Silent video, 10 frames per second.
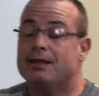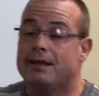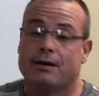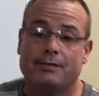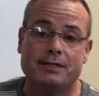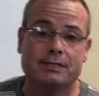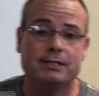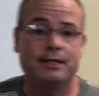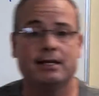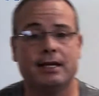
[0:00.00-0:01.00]
Now,
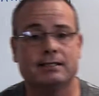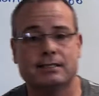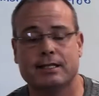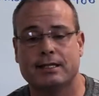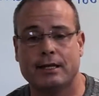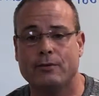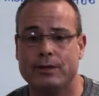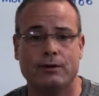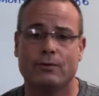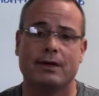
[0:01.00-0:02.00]
obviously, in a case like that,
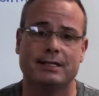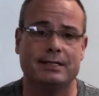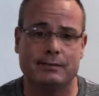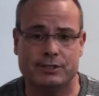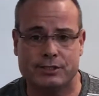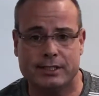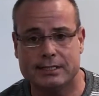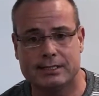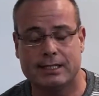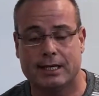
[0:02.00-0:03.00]
we don't want to
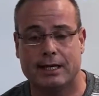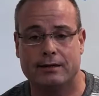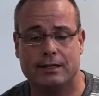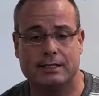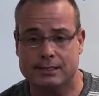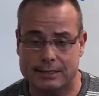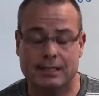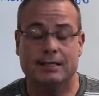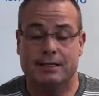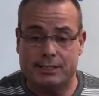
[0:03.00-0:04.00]
demonstrate to the IRS
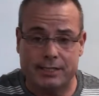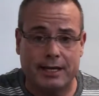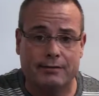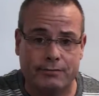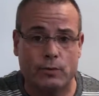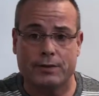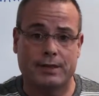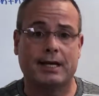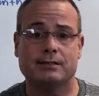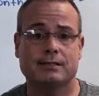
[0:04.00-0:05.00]
that you have
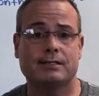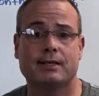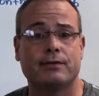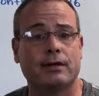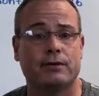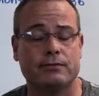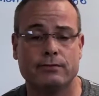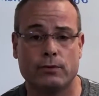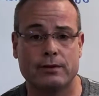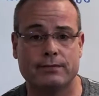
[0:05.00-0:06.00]

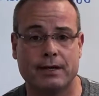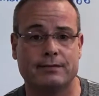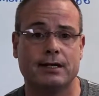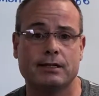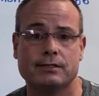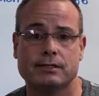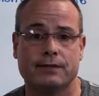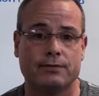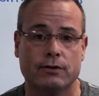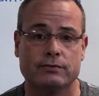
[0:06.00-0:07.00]
$4,745
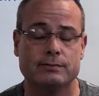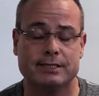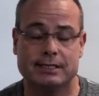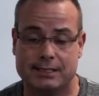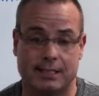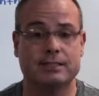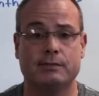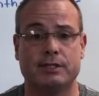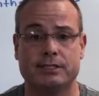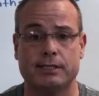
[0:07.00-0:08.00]
left over, because guess how
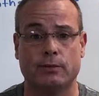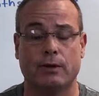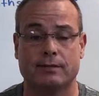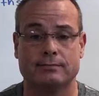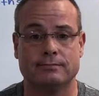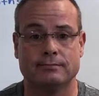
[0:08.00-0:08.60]
much they'll want?